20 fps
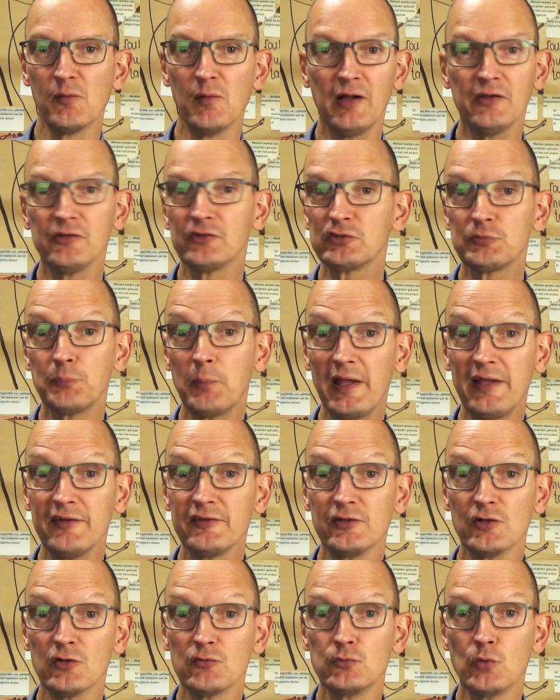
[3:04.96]
while there's
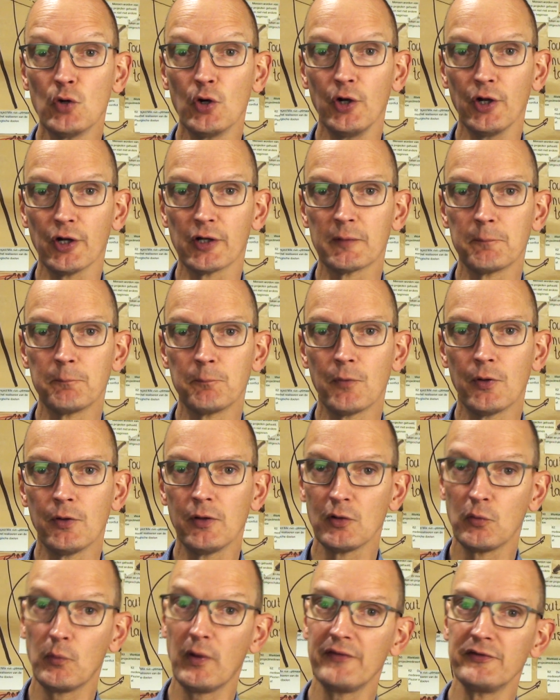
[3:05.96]
plenty of work.
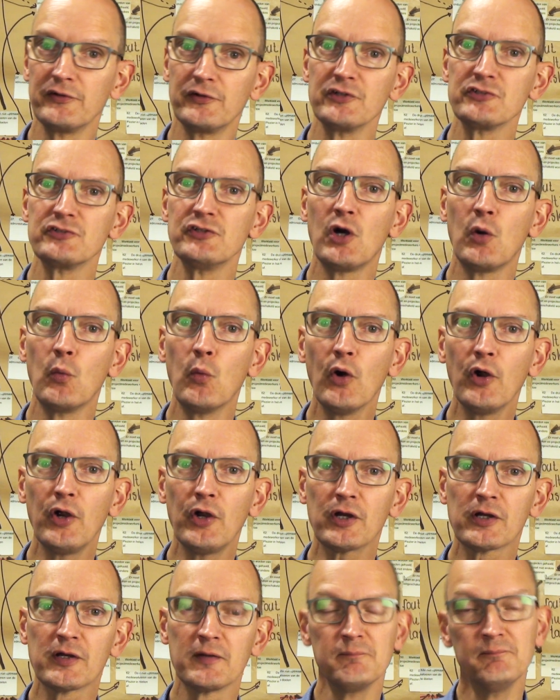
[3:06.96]
When there is no
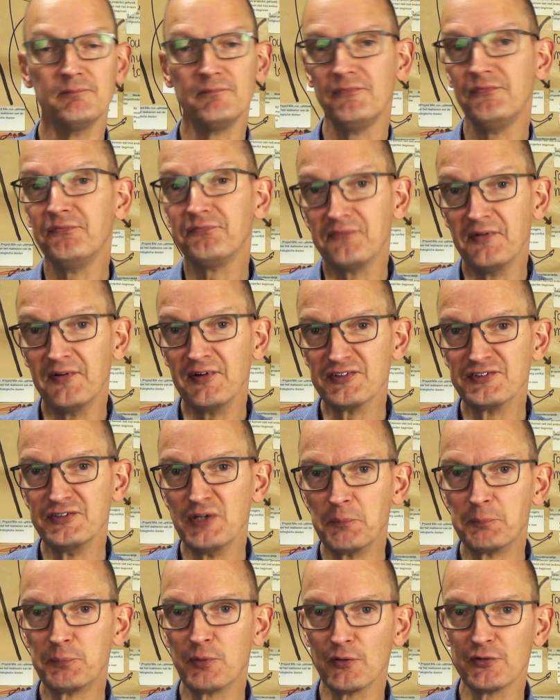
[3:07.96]
work, there is
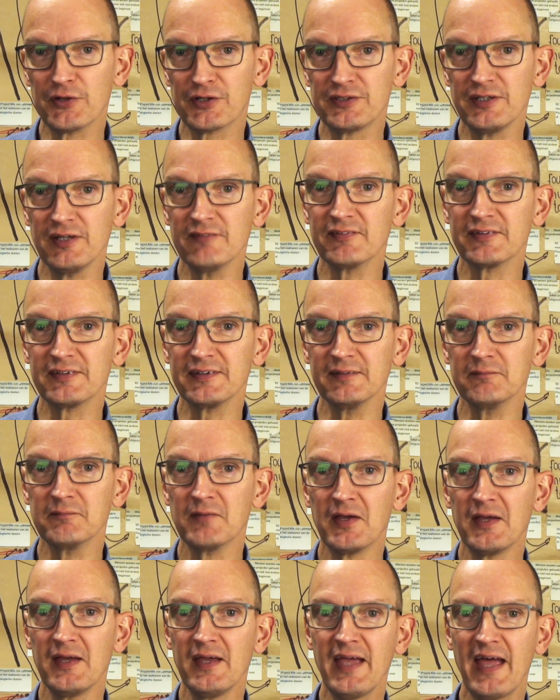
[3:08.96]
no productivity.
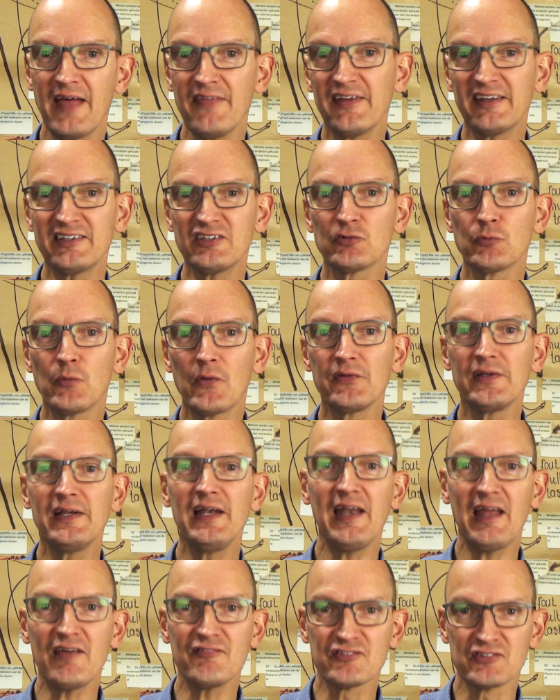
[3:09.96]
And that is what the
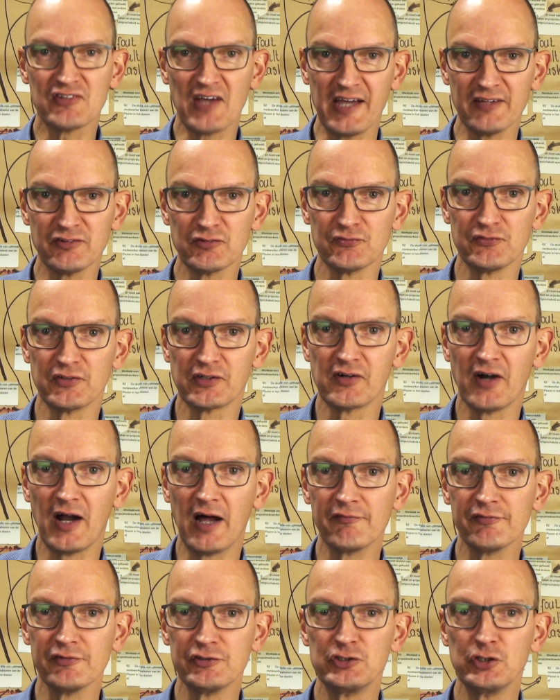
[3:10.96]
left side of the
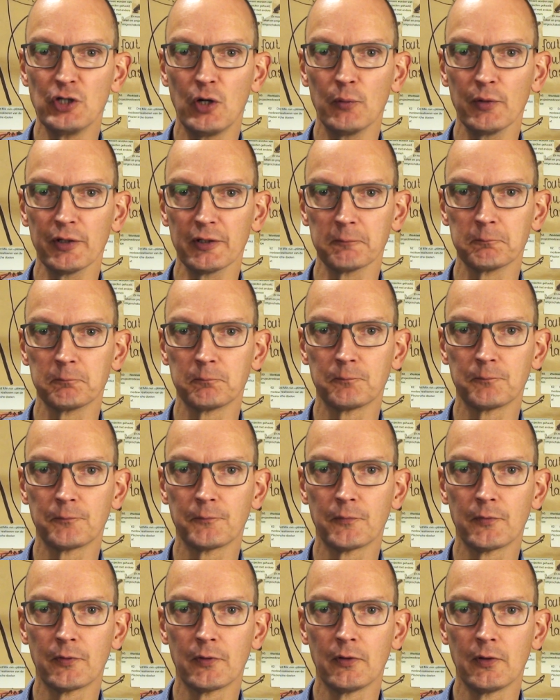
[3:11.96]
graph is showing.
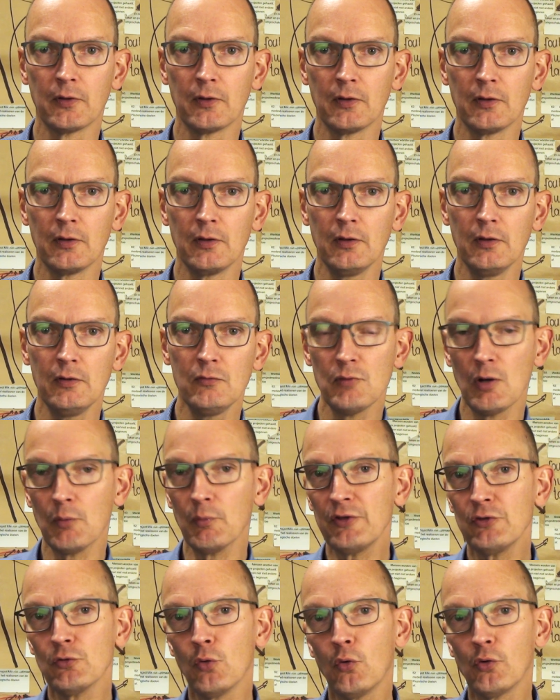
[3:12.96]
Well,
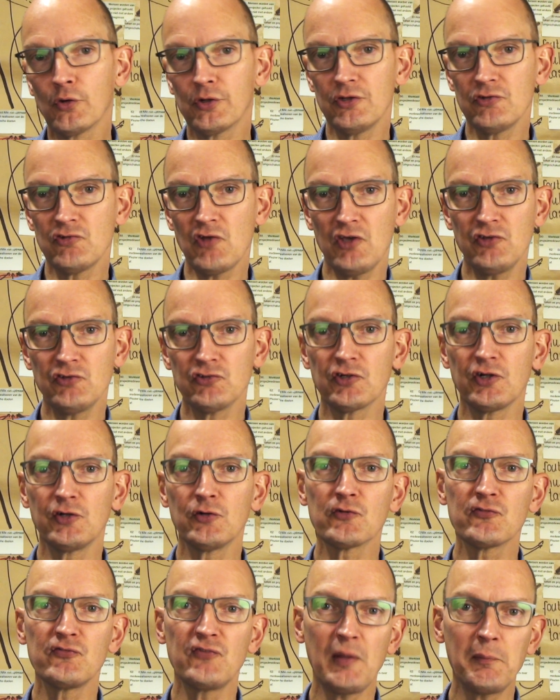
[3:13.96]
when organizations are
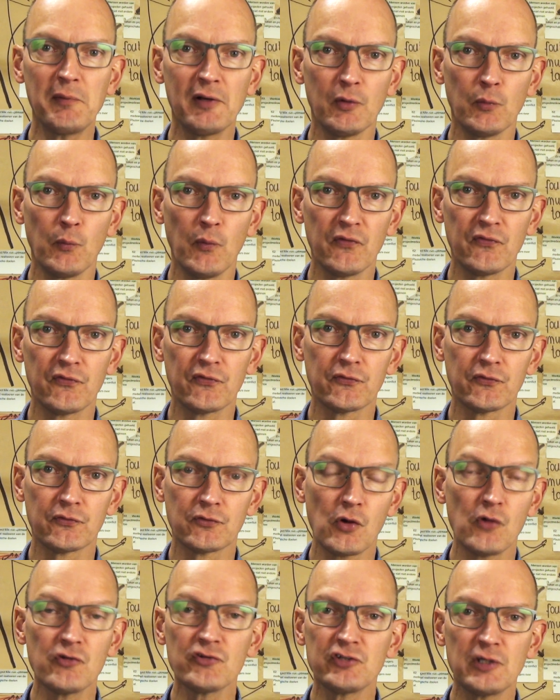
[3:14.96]
not familiar with
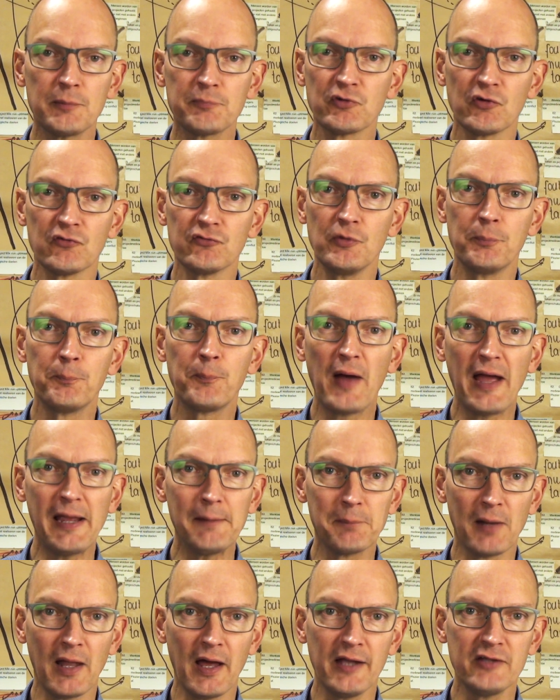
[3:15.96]
concepts of the
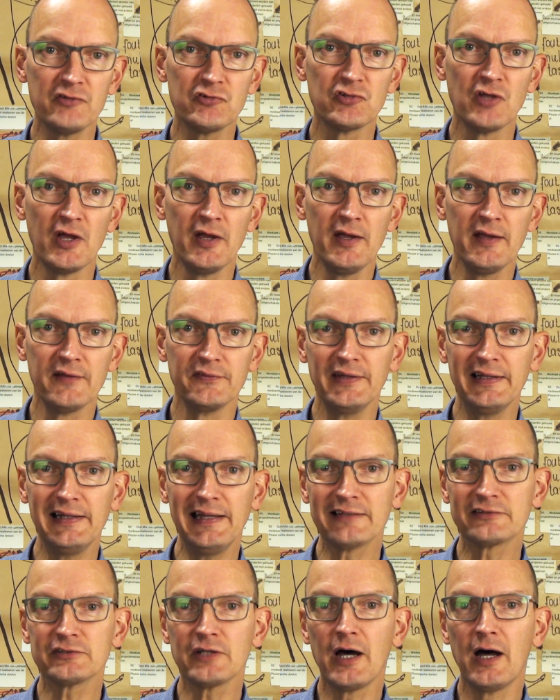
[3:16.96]
pipelines, they
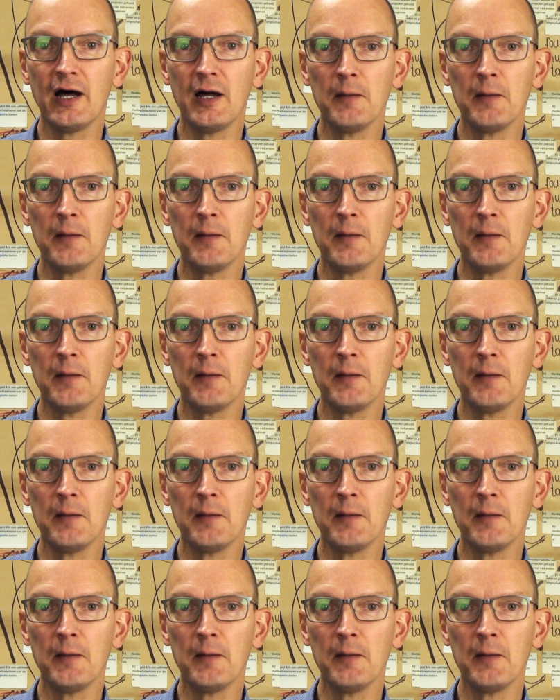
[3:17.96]
let